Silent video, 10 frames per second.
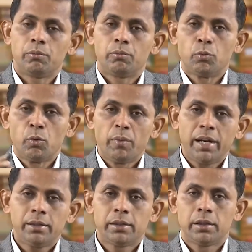
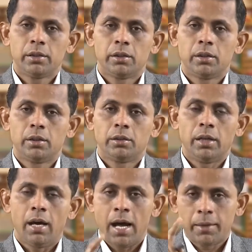movement,
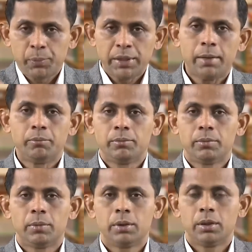the RPM,
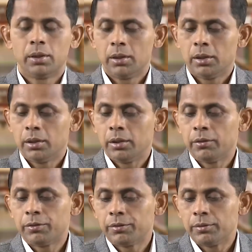
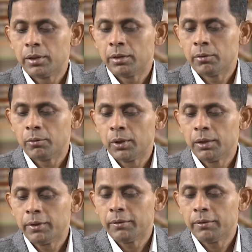if will be